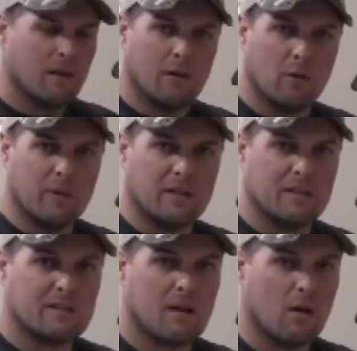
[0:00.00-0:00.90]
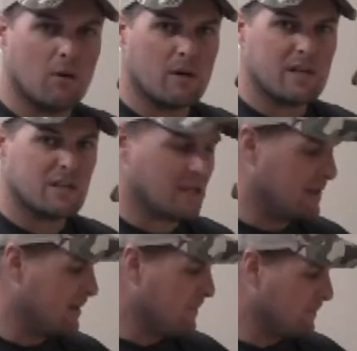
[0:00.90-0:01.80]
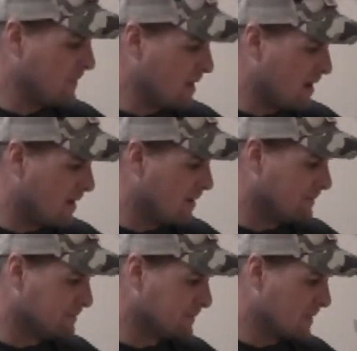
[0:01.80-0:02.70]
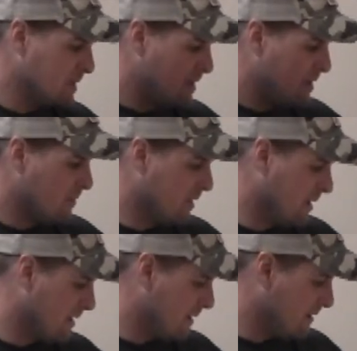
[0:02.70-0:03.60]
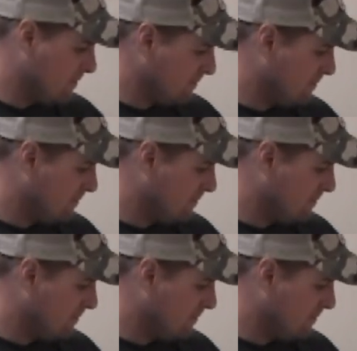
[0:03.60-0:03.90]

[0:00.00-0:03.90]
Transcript: little bit of discoloration in them, but I